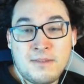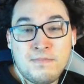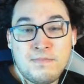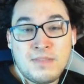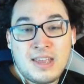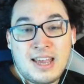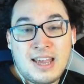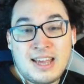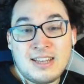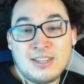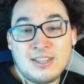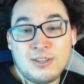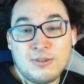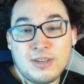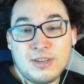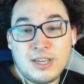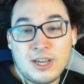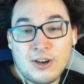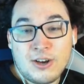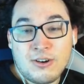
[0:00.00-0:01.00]
and you can
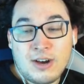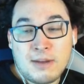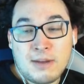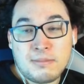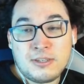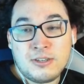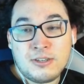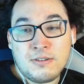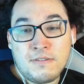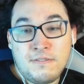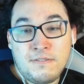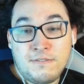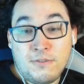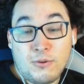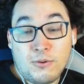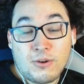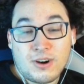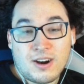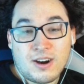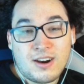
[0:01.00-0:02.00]
go up to four
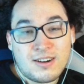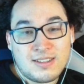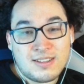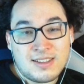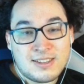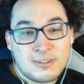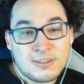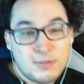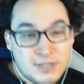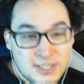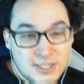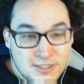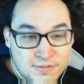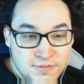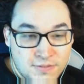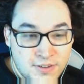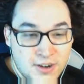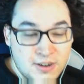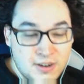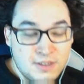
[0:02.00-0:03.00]
Heartless, which is
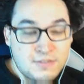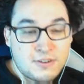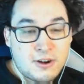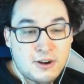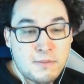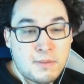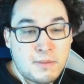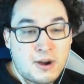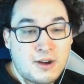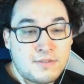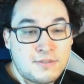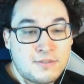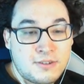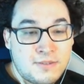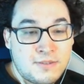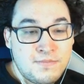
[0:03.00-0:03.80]
very, very powerful.